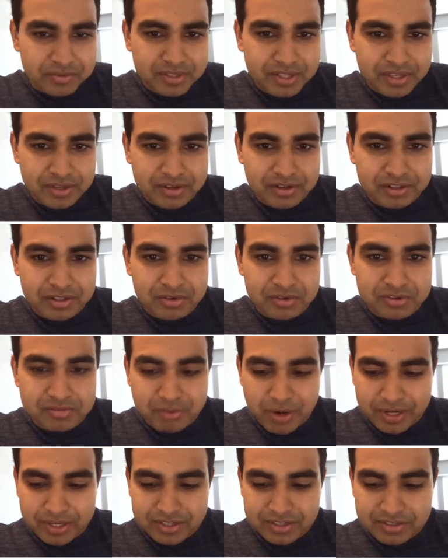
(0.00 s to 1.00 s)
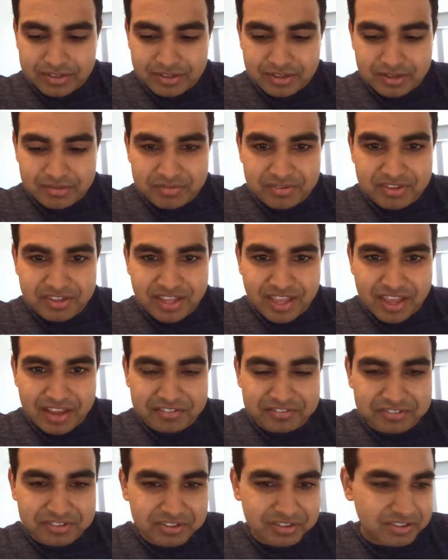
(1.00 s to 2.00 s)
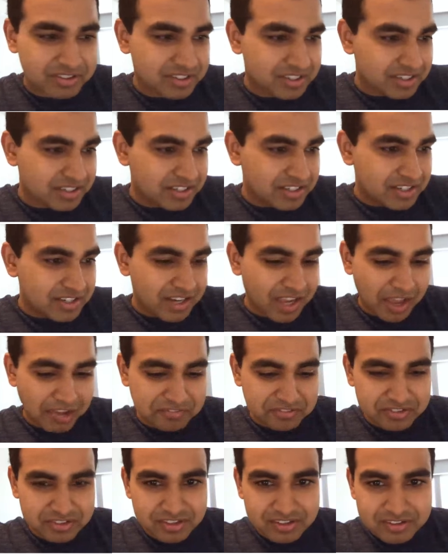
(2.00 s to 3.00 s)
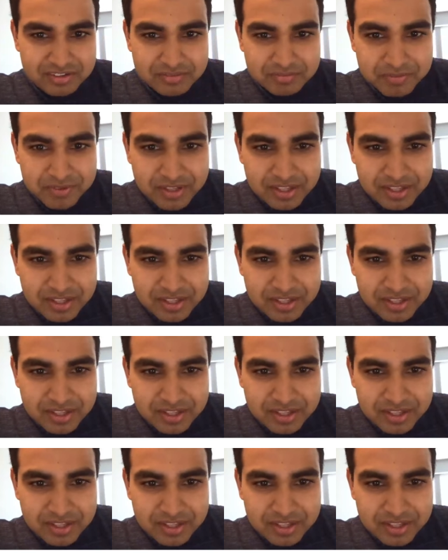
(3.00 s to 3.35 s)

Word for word: the close bracket comes after after this.